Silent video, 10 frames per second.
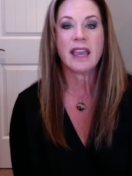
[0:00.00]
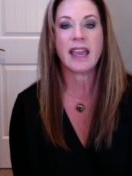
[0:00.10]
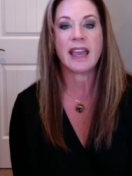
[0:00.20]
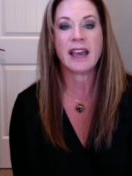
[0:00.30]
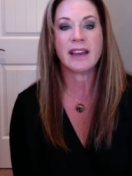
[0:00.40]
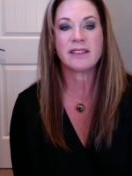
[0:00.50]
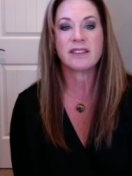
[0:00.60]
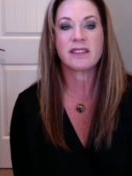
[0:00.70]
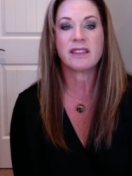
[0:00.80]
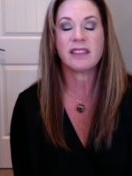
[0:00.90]

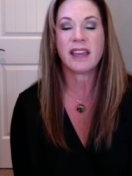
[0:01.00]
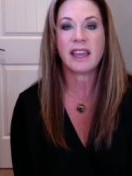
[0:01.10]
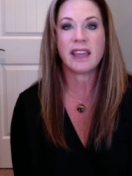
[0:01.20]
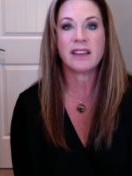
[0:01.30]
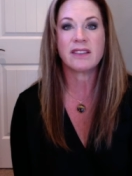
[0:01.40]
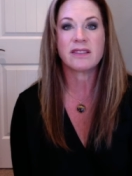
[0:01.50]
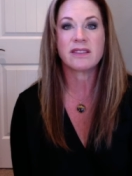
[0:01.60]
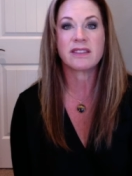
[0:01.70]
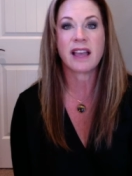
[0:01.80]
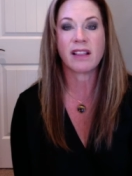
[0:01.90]
and they
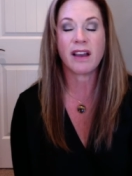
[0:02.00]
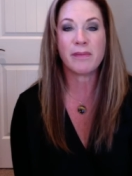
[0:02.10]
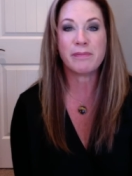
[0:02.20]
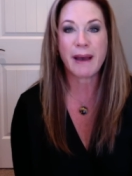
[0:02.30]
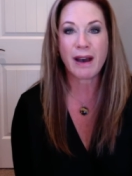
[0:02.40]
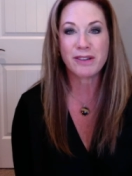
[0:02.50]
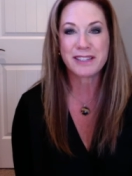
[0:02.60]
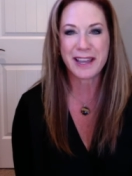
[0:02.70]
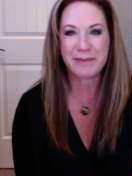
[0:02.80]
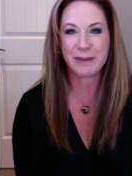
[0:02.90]
sell about
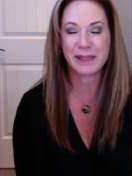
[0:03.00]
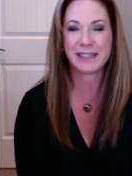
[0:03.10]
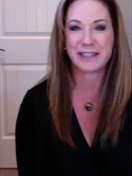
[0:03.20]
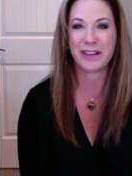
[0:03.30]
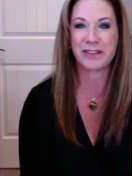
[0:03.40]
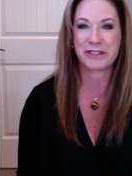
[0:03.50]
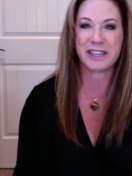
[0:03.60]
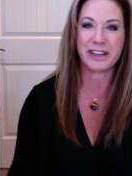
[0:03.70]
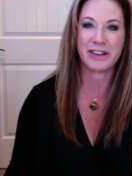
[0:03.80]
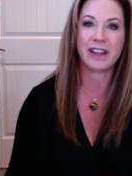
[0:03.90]
$10 billion a
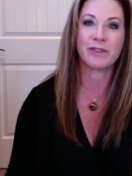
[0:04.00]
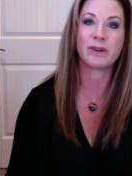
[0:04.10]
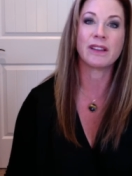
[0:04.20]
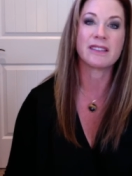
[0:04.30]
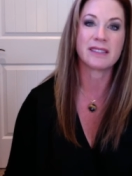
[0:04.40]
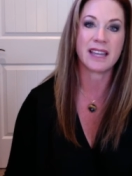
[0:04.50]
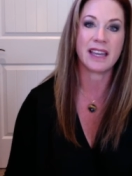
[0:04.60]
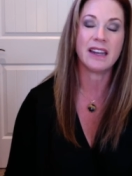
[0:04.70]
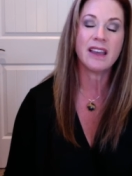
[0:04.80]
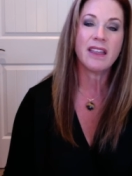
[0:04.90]
year in real
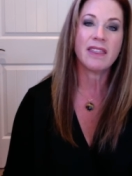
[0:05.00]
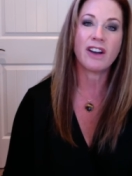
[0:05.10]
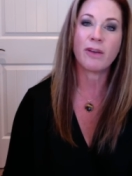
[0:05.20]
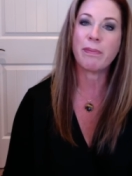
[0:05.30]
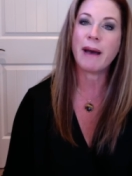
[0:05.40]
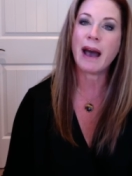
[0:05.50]
estate. They're a